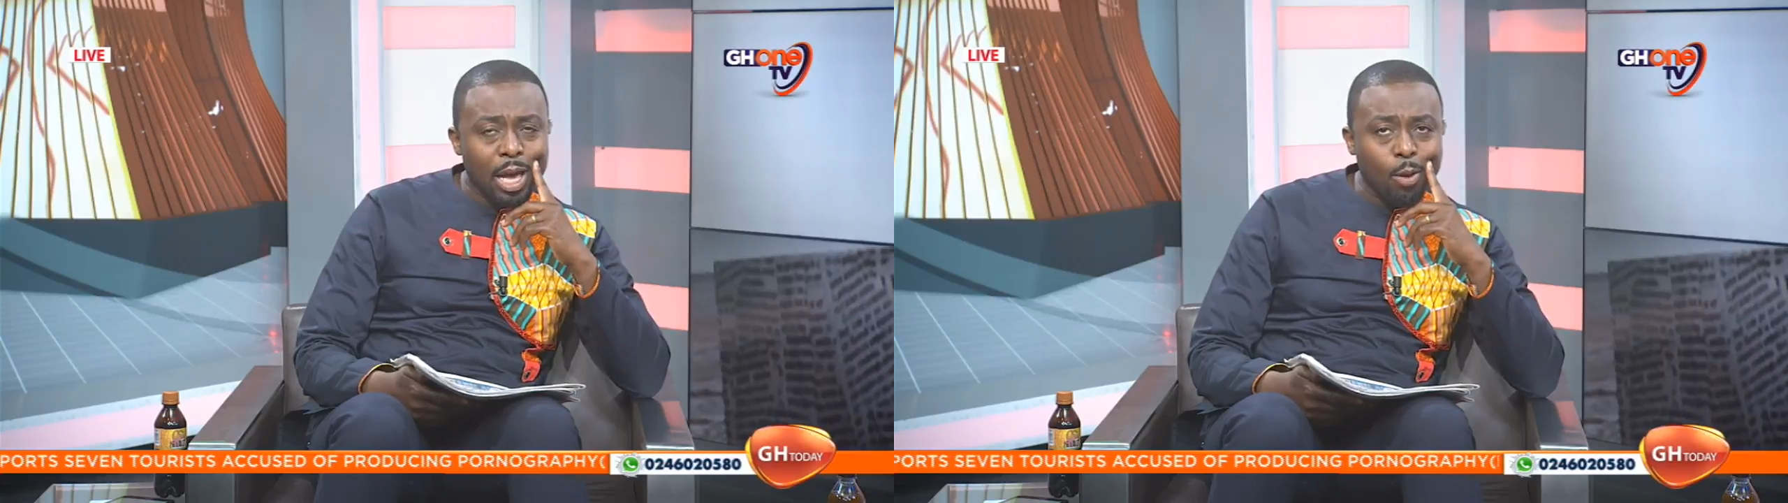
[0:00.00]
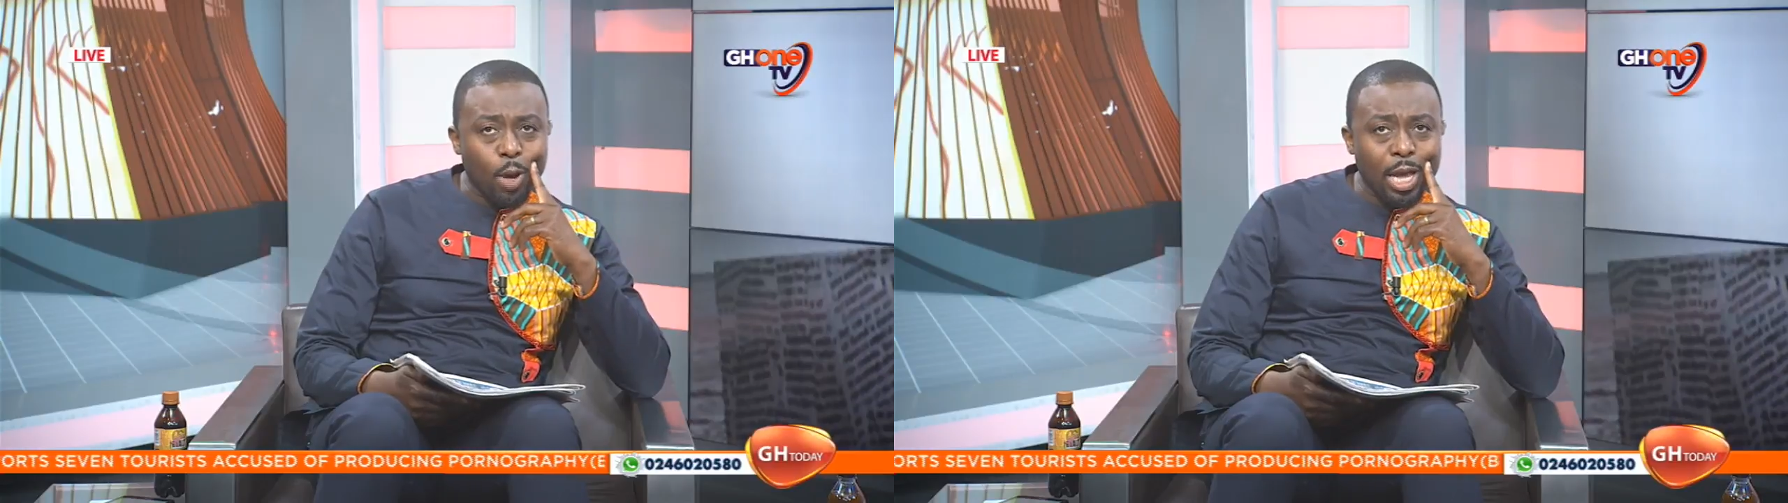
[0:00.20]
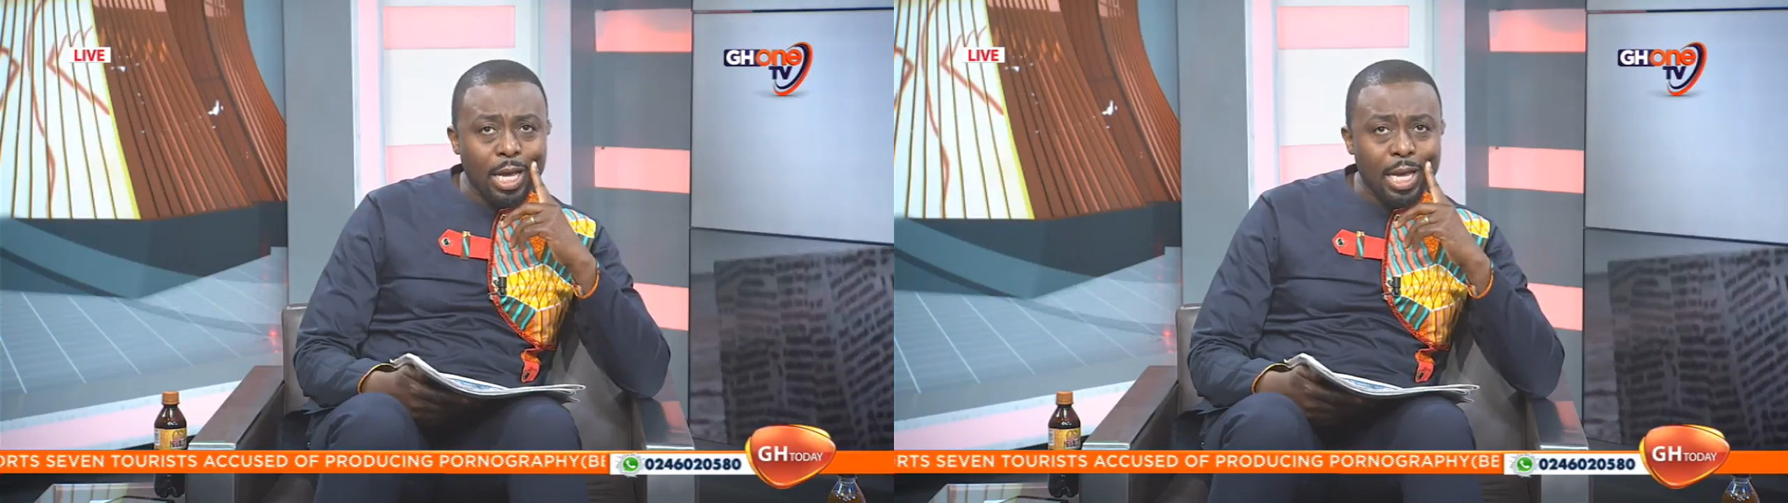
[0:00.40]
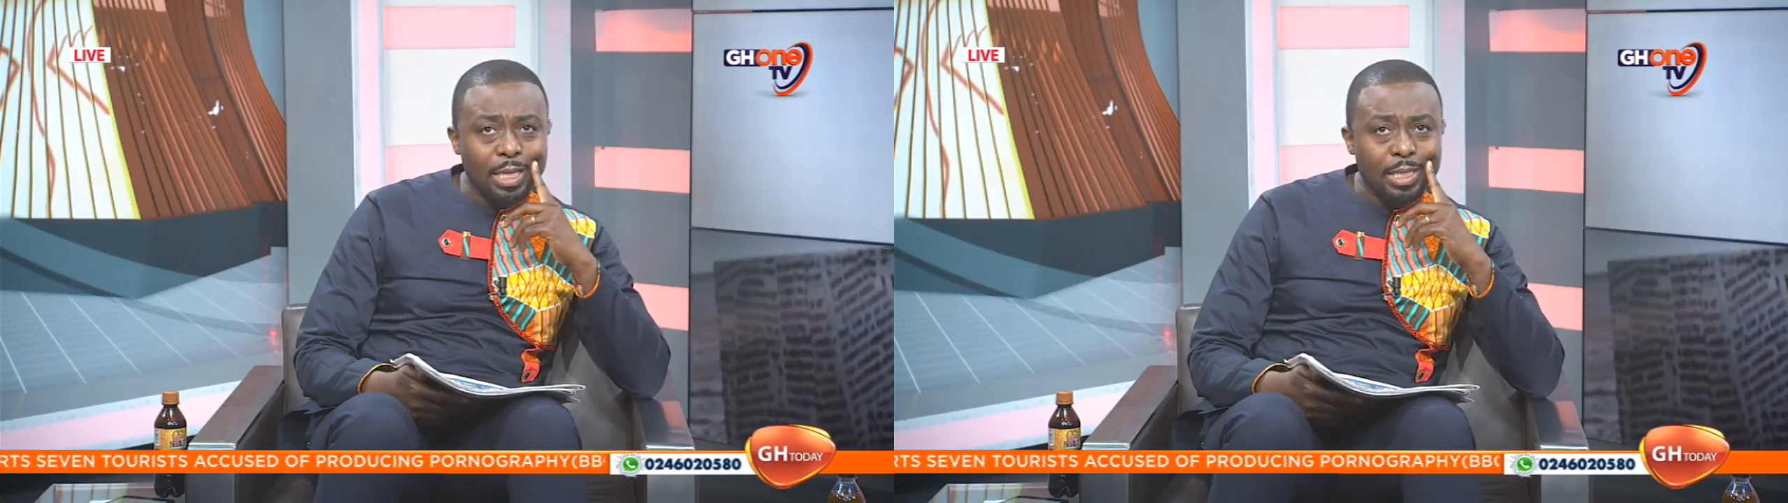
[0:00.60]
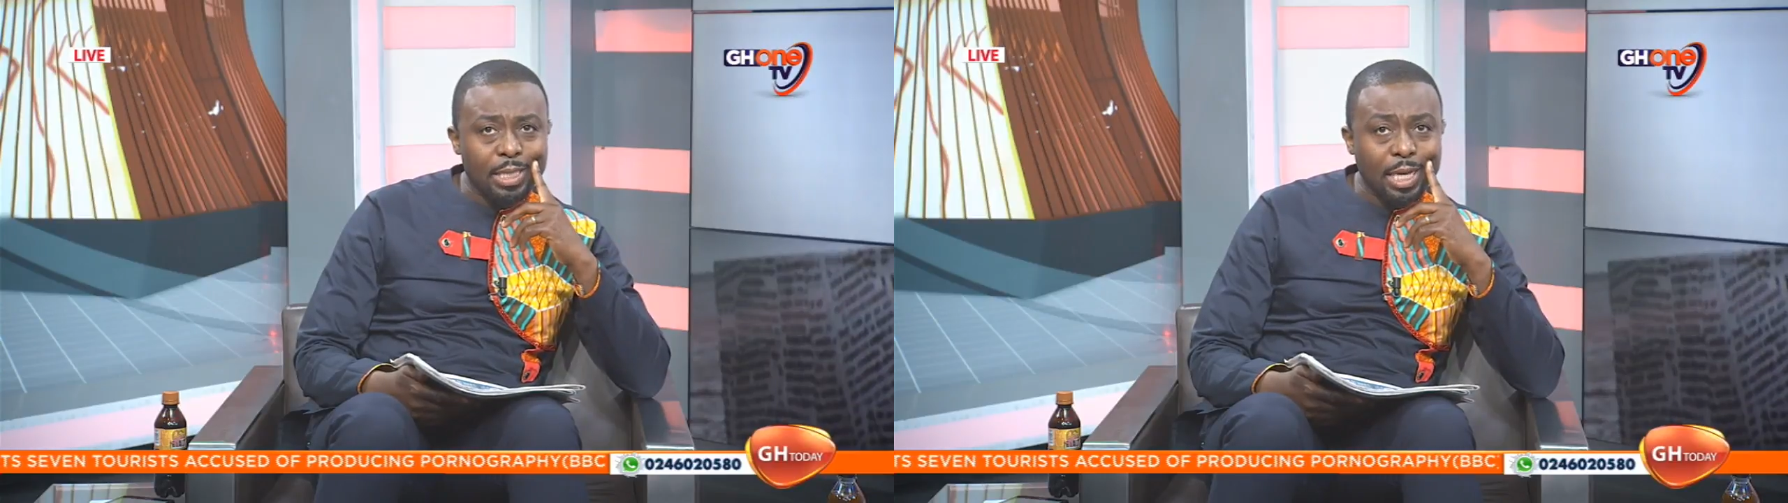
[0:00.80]

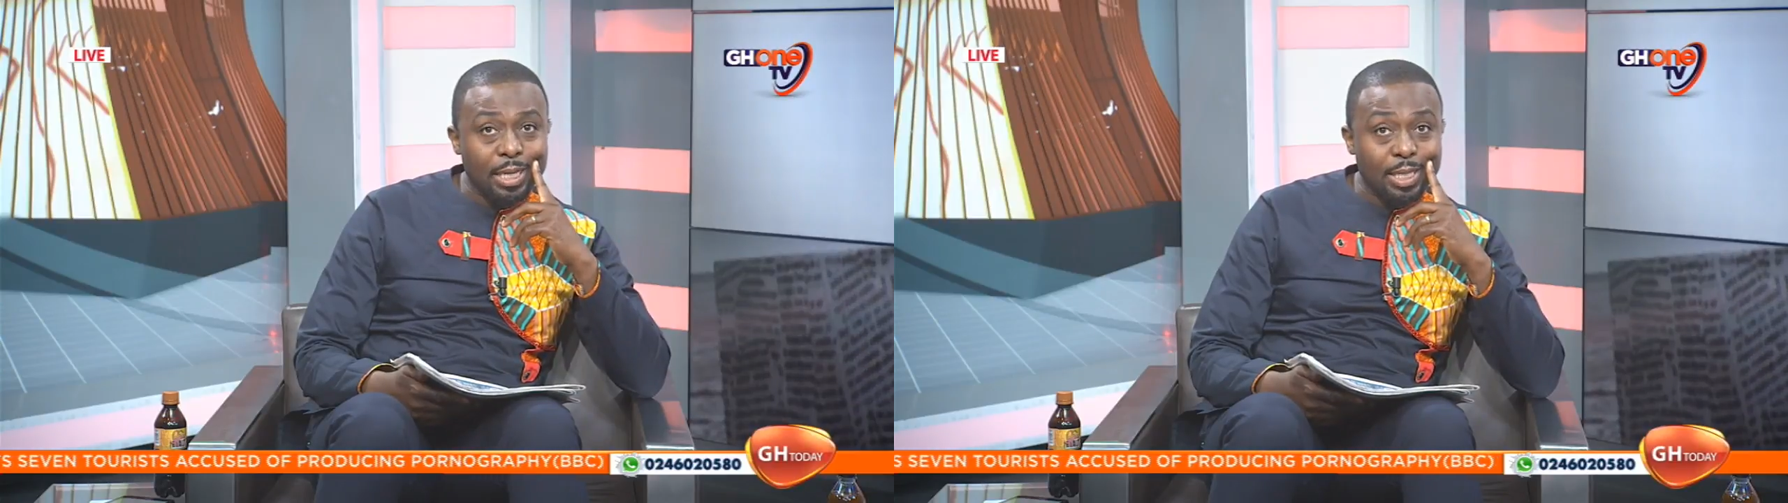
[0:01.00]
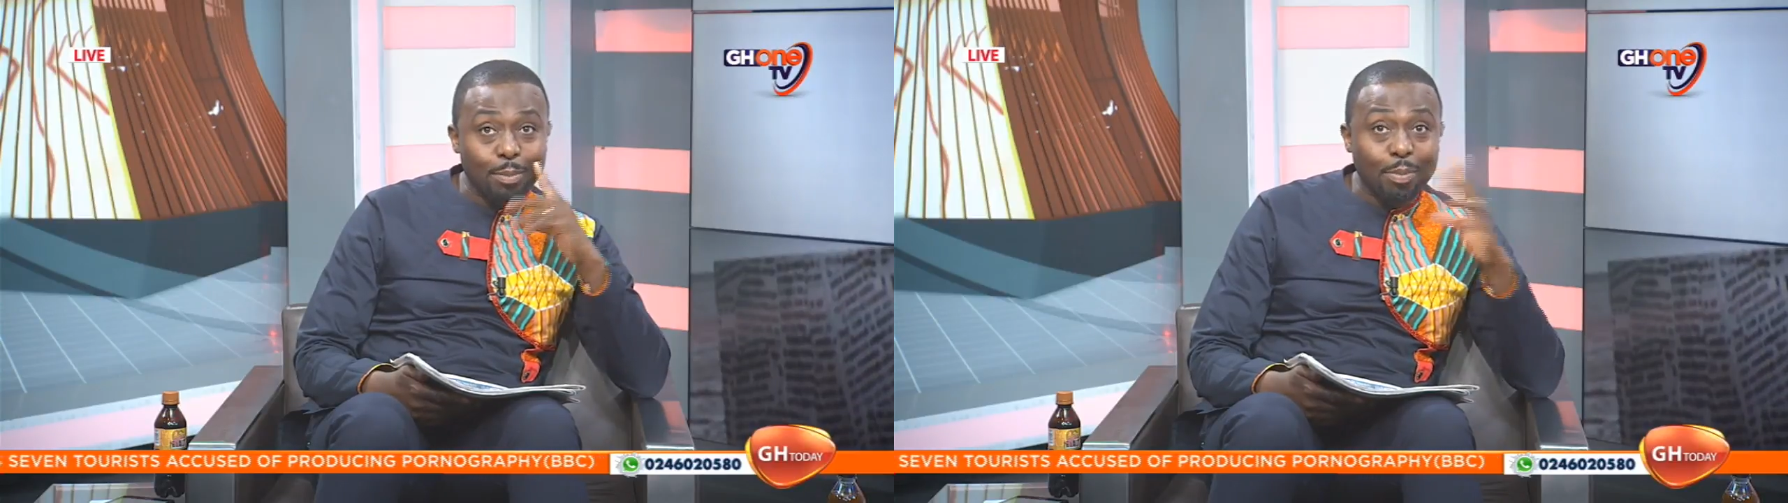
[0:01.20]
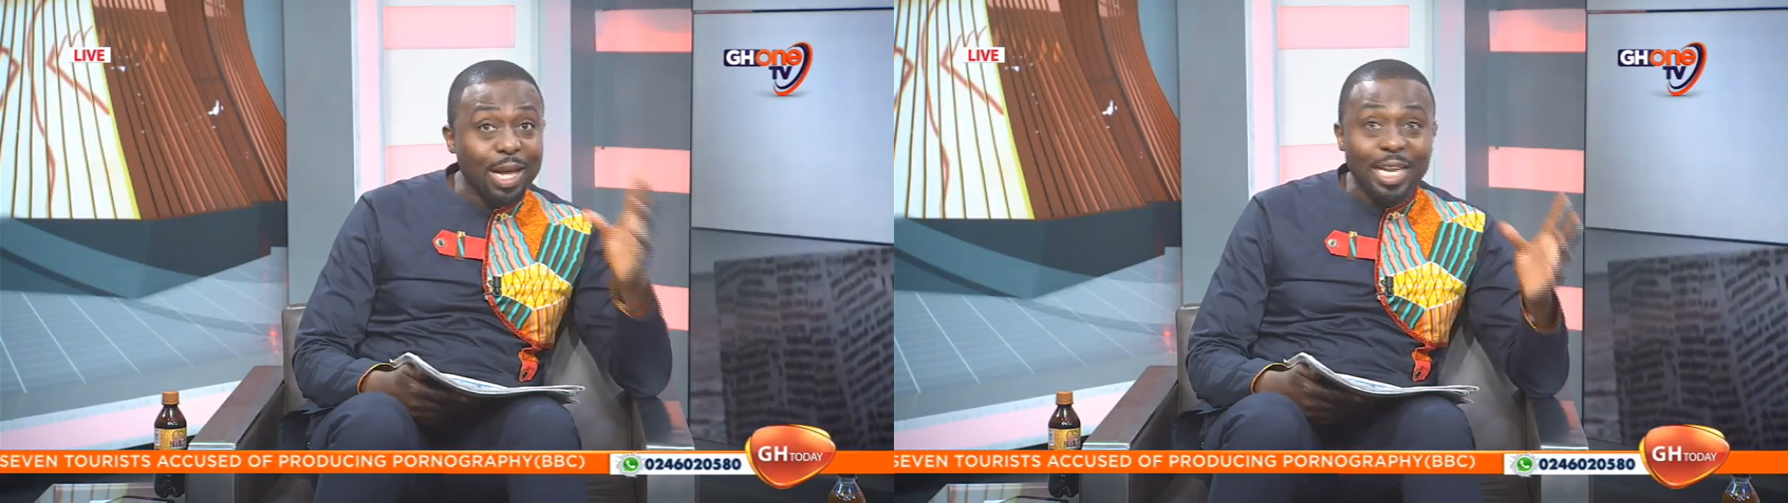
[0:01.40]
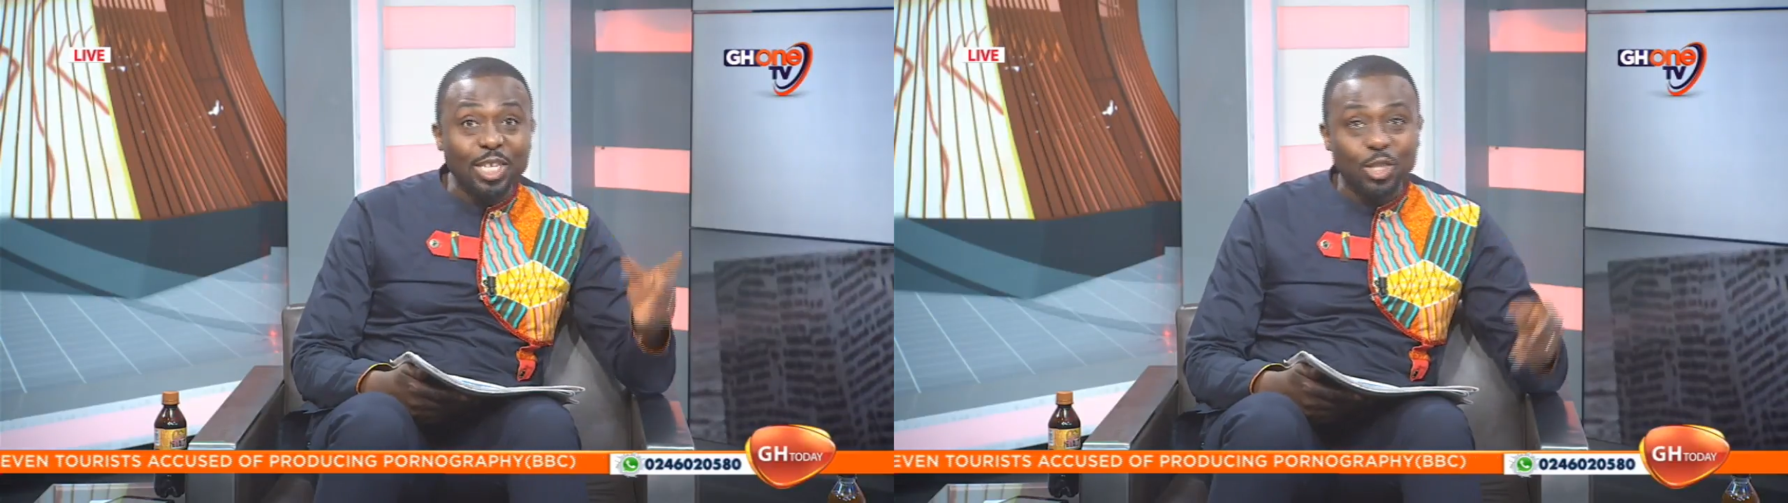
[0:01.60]
awareness, and some blood